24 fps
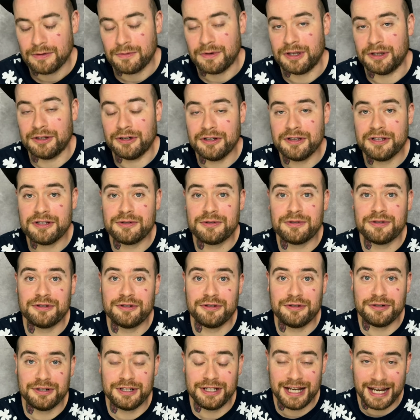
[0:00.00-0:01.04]
We learned this was
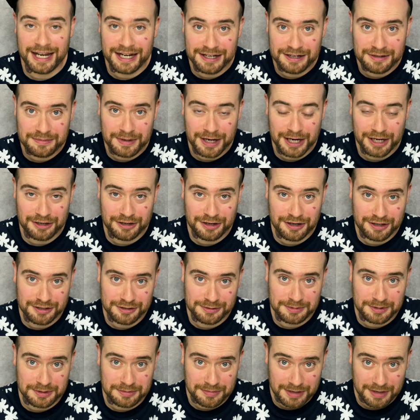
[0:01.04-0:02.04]
created by her husband,